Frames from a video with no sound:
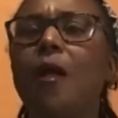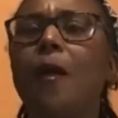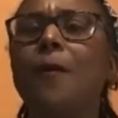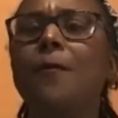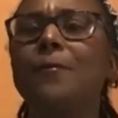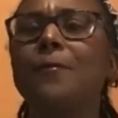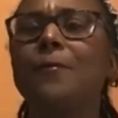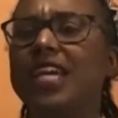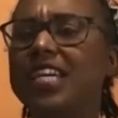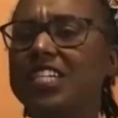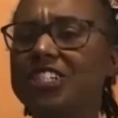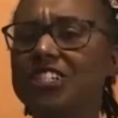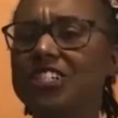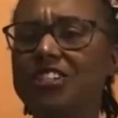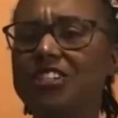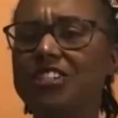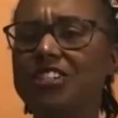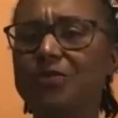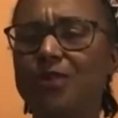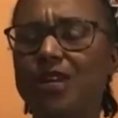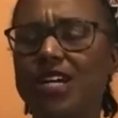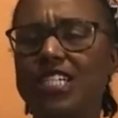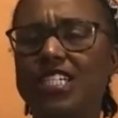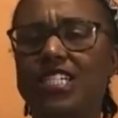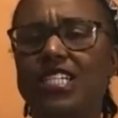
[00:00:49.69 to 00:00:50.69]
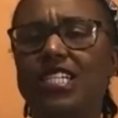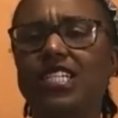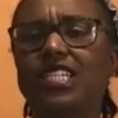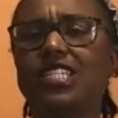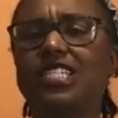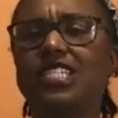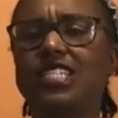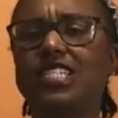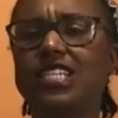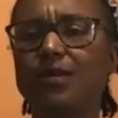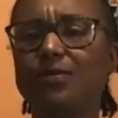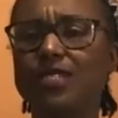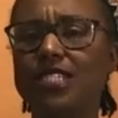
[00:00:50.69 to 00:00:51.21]
Major depression,
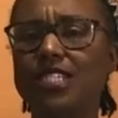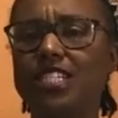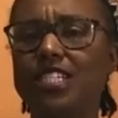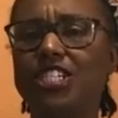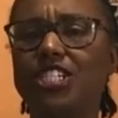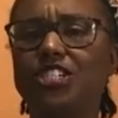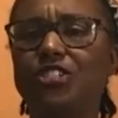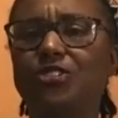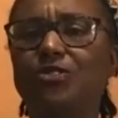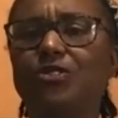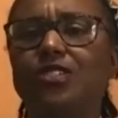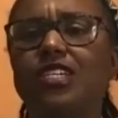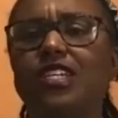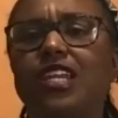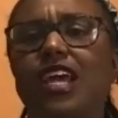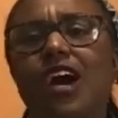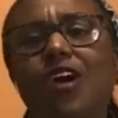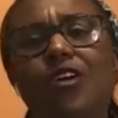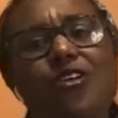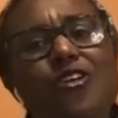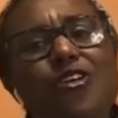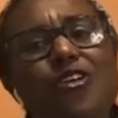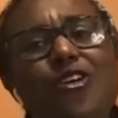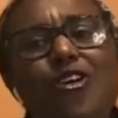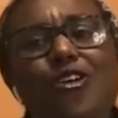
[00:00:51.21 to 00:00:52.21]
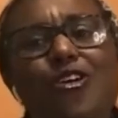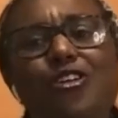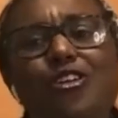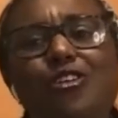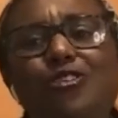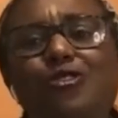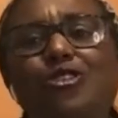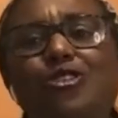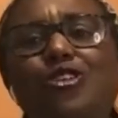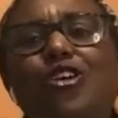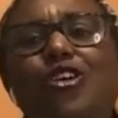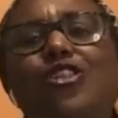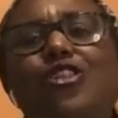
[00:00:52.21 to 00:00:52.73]
substance use, and alcohol
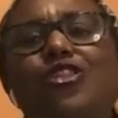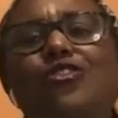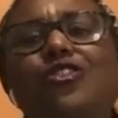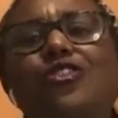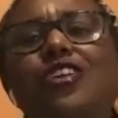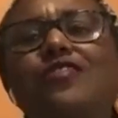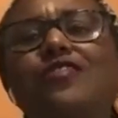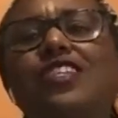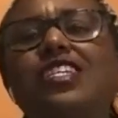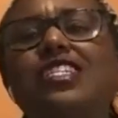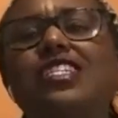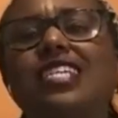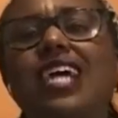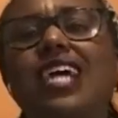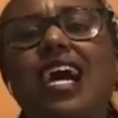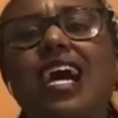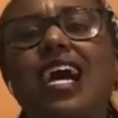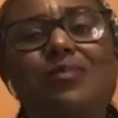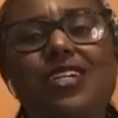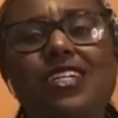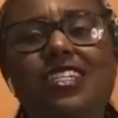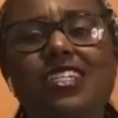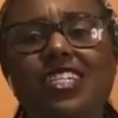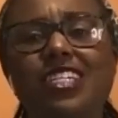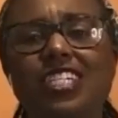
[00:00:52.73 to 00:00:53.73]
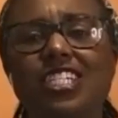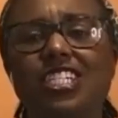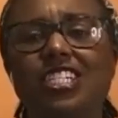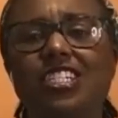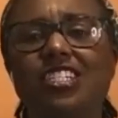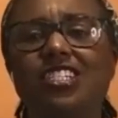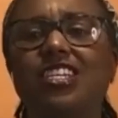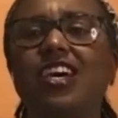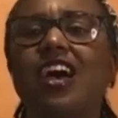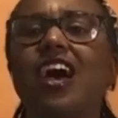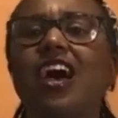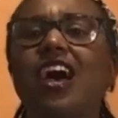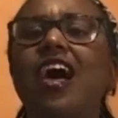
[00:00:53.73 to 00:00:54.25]
use are three of the top
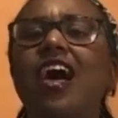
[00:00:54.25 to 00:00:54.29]
conditions